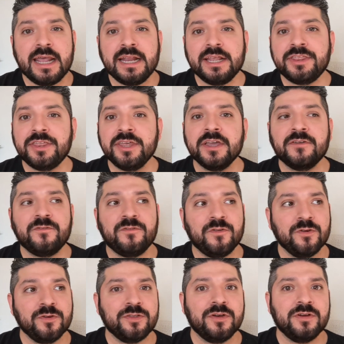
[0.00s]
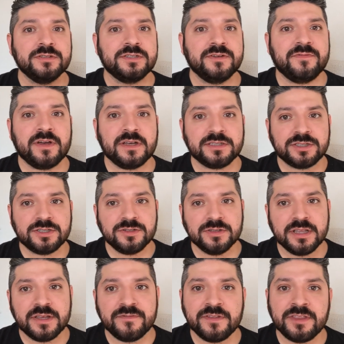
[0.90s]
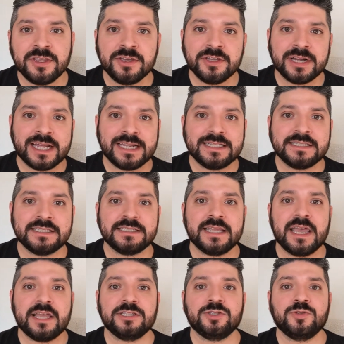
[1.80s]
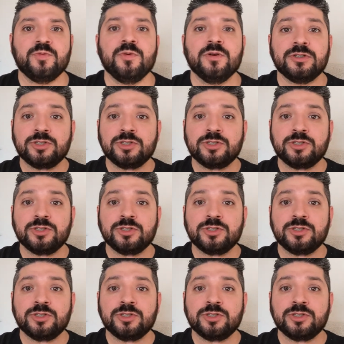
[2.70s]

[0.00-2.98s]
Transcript: And I think for those of us who live in the United States,